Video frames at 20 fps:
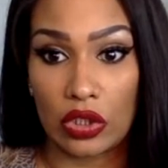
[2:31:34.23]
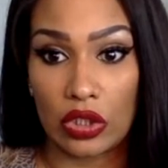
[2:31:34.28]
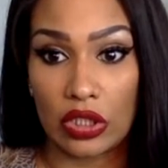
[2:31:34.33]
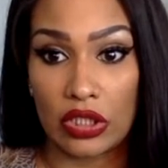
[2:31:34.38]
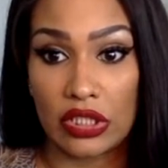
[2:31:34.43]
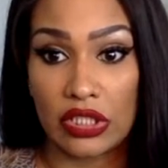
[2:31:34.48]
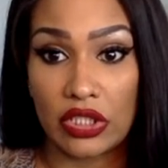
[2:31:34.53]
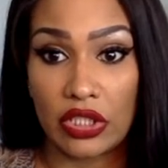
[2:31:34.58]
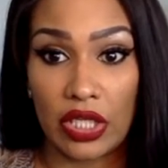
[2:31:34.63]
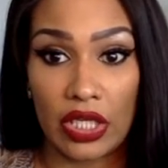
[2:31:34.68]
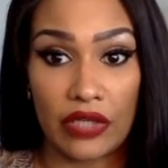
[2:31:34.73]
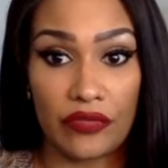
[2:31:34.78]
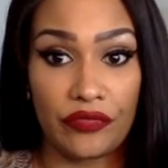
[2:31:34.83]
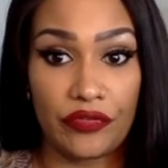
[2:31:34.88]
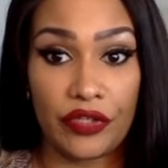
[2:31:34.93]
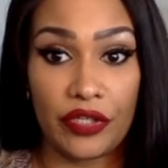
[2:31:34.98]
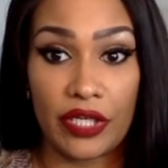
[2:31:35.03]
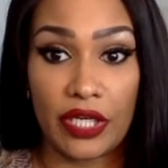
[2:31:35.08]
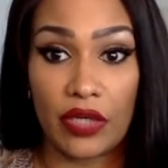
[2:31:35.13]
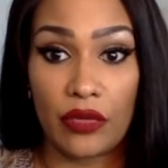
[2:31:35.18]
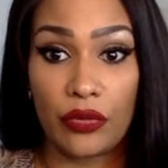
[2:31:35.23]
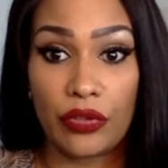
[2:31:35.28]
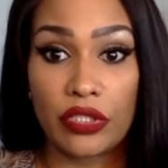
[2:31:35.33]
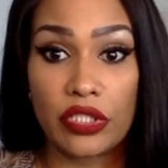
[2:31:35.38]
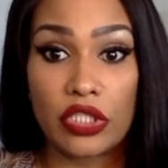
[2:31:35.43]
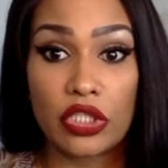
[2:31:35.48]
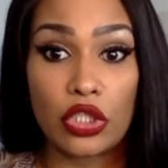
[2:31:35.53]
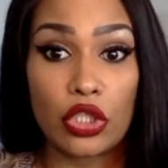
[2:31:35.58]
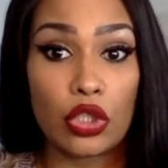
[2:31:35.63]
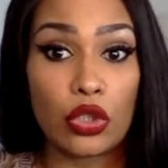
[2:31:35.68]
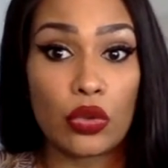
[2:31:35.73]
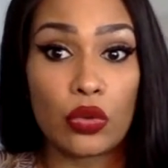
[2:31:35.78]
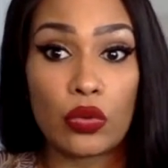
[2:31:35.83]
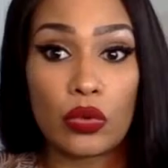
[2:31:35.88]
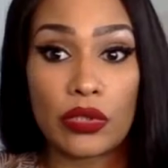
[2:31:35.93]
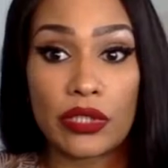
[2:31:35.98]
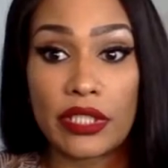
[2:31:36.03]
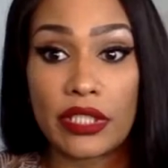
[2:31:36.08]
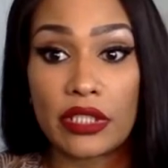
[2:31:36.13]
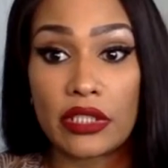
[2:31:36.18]
until I could figure out what to
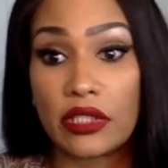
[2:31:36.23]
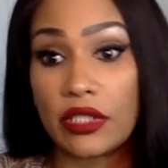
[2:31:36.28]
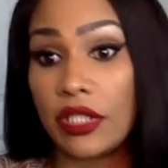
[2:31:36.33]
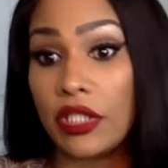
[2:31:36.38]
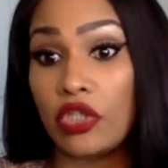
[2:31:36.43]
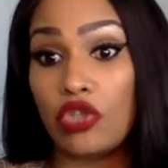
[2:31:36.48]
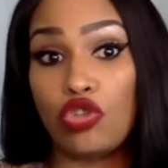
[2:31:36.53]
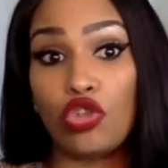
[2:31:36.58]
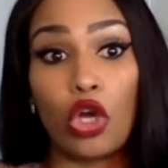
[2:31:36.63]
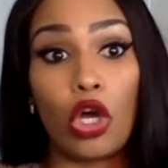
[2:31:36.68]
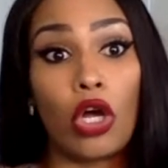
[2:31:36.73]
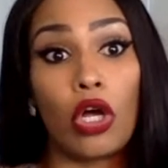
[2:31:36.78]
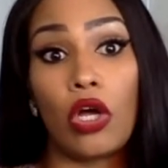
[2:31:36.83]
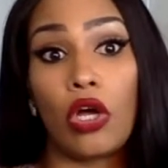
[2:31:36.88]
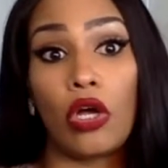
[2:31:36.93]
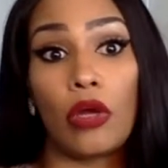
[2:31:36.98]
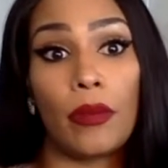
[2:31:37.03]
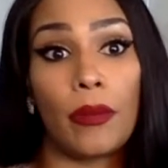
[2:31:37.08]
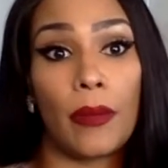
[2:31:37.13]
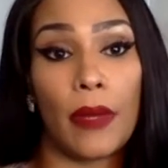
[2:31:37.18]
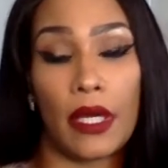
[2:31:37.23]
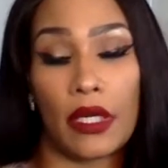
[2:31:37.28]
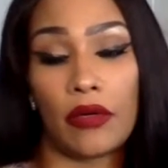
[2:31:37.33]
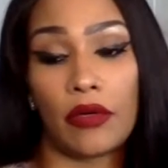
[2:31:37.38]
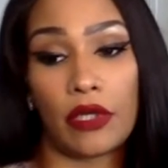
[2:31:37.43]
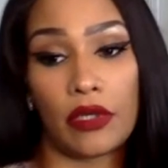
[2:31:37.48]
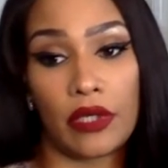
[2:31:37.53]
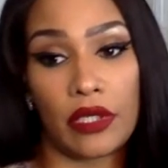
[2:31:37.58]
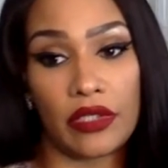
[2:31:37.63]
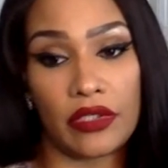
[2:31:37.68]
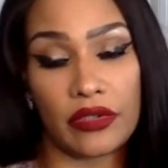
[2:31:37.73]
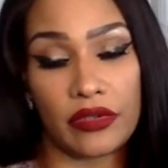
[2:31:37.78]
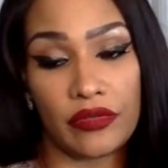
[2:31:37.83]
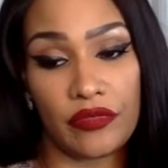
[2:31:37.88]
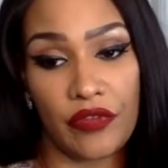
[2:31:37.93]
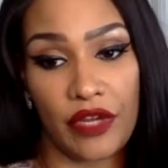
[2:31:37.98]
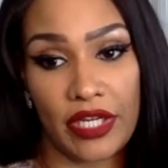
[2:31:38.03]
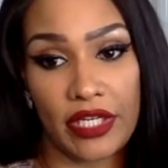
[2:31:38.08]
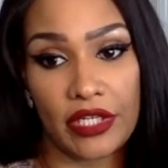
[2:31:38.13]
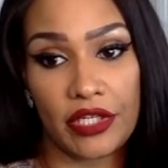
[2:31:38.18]
do, get a job. I don't know. I'd
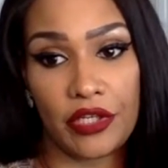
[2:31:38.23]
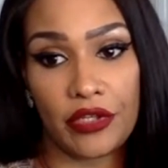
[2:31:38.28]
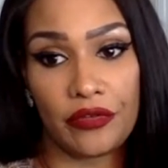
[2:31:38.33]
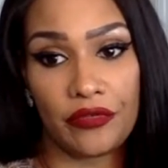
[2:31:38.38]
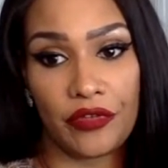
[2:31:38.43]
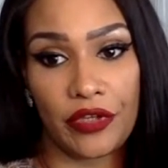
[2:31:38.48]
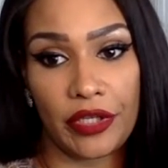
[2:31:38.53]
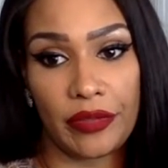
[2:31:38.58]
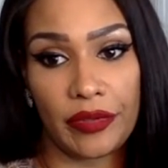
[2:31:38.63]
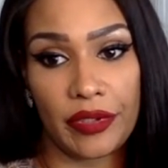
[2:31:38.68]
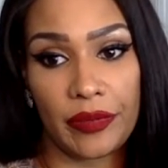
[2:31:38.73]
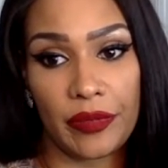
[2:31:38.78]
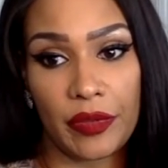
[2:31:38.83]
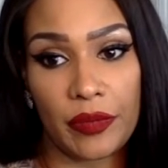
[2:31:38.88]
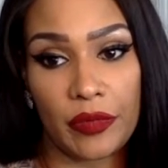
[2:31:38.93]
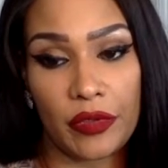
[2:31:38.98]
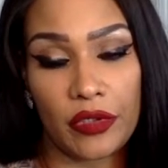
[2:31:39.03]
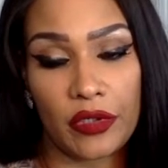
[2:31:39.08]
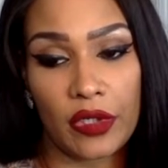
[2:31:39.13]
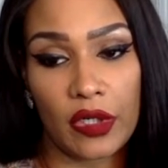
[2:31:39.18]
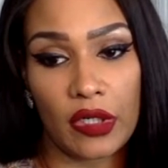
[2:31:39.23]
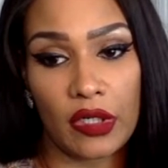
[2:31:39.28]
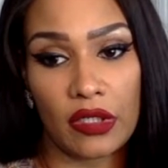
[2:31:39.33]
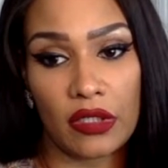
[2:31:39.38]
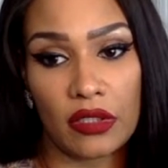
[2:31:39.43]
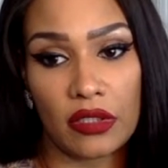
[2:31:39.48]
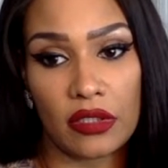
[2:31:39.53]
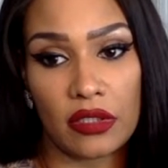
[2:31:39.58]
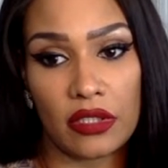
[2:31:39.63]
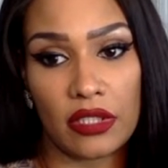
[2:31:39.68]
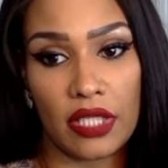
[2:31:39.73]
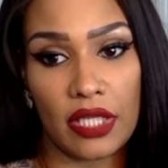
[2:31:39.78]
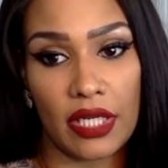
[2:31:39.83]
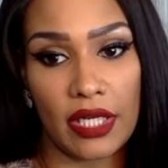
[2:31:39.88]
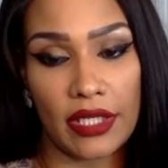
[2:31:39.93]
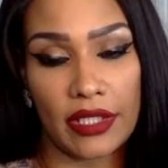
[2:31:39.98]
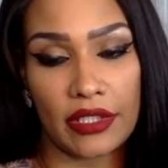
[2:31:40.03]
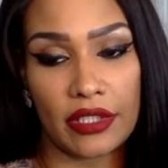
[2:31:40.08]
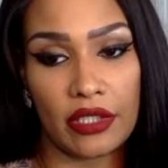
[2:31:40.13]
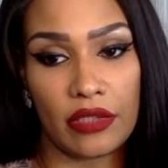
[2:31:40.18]
find another family member that I
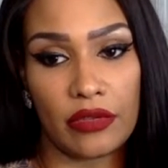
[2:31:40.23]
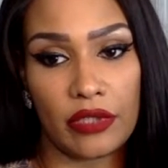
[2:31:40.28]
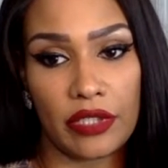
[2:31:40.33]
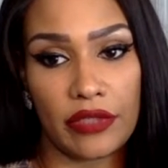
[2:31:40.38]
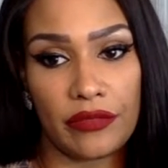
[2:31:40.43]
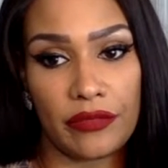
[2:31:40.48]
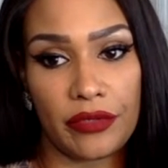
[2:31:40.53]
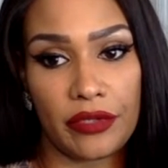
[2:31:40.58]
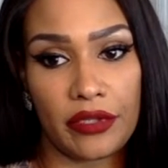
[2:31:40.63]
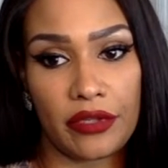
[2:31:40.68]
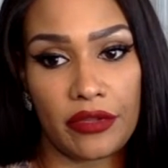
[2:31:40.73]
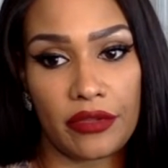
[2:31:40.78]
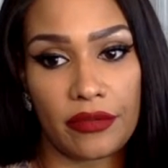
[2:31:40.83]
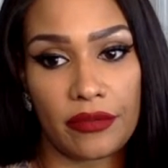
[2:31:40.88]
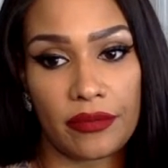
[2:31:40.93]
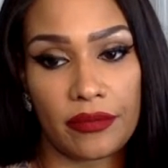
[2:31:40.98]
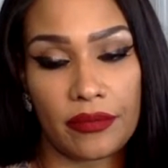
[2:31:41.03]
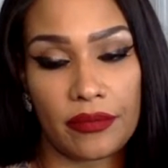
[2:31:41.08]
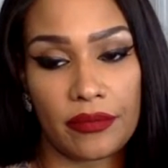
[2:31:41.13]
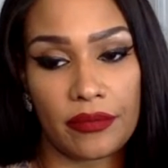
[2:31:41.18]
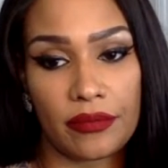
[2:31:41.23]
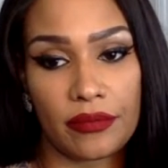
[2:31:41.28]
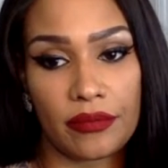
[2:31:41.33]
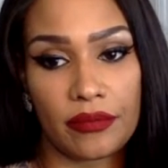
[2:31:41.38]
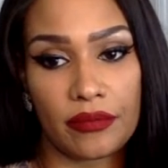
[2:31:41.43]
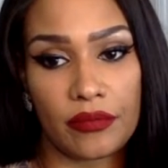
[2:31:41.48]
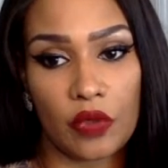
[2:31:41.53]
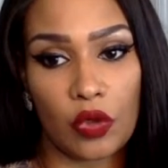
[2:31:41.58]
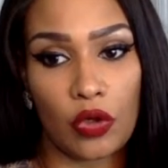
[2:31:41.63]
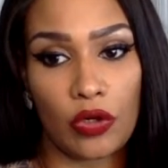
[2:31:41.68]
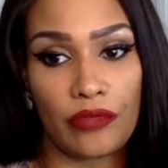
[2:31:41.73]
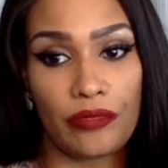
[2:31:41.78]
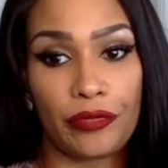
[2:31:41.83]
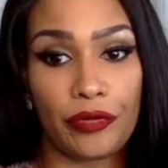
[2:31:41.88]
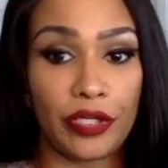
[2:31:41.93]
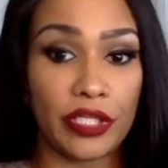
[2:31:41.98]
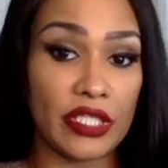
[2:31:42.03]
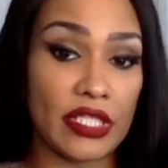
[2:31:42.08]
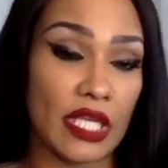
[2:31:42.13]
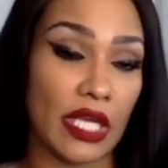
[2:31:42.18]
could go live with, or a
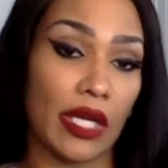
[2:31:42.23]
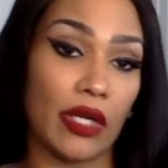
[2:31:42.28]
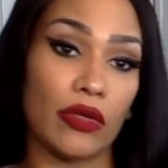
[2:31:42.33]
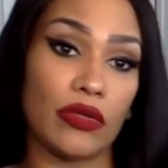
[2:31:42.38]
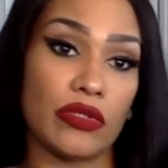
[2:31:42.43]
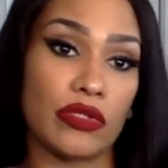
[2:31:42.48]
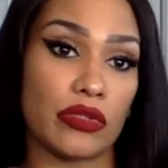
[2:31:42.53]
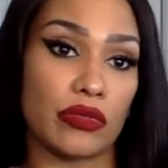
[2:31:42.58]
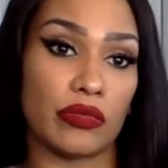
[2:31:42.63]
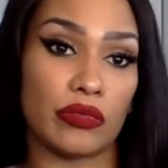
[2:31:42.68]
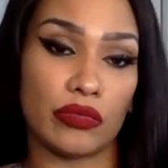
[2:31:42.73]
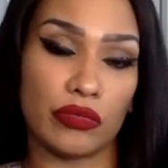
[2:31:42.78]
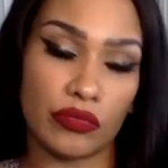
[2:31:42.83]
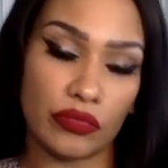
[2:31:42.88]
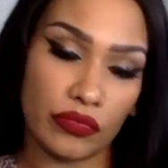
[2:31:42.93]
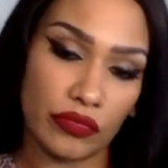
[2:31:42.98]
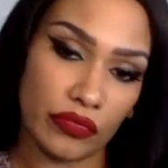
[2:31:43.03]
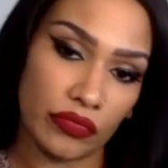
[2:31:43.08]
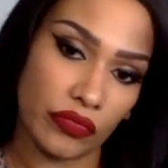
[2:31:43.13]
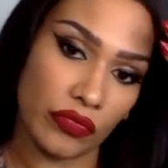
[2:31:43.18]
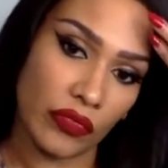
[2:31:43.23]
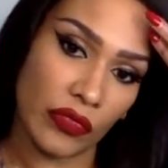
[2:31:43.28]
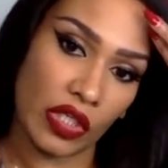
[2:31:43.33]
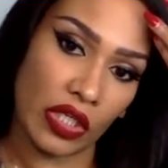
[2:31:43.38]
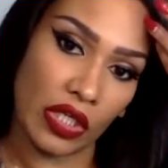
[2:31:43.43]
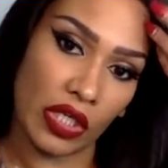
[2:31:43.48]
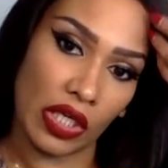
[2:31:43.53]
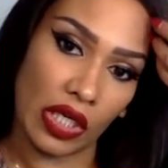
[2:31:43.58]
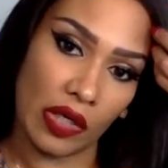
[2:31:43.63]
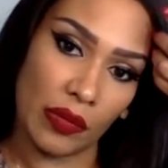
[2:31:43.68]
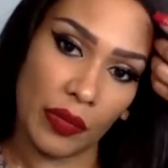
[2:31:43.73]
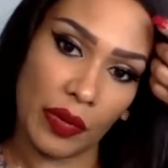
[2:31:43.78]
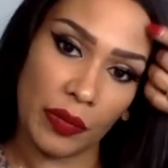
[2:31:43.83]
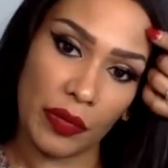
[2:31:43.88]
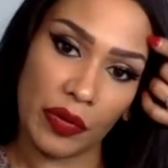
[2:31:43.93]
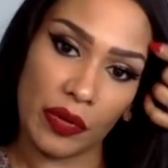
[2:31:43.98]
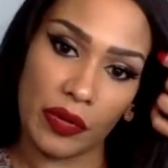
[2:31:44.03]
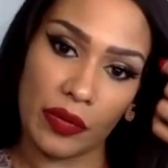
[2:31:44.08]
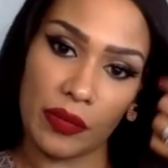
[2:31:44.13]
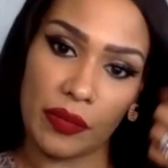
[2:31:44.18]
friend's house. I
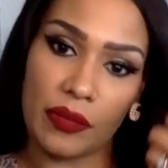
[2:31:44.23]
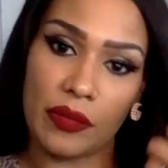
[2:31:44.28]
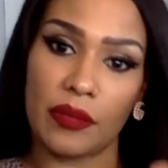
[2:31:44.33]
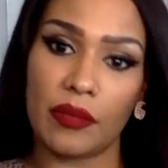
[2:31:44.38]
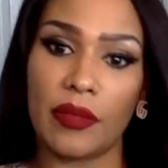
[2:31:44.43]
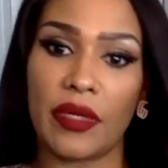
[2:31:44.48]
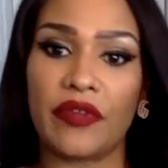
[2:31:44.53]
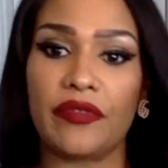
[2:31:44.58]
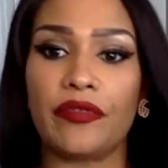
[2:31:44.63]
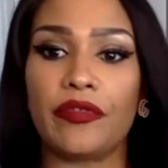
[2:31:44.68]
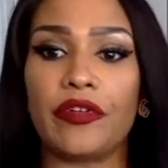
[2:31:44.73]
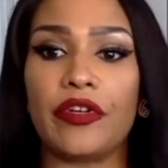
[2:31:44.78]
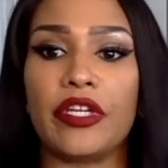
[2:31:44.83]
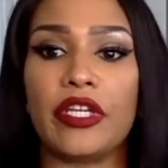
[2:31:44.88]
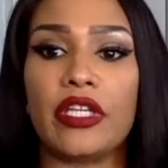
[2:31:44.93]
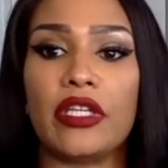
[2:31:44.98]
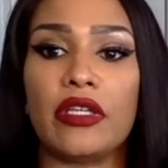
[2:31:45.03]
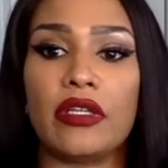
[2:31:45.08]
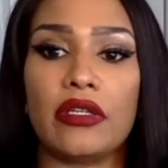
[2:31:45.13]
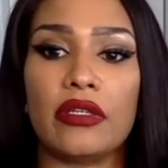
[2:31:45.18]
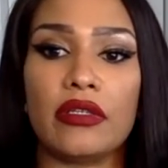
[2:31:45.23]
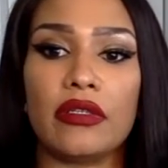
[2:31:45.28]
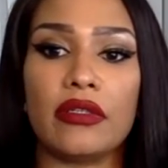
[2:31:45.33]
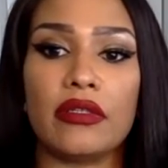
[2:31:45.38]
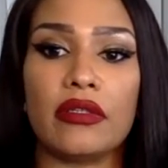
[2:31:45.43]
remember my friend.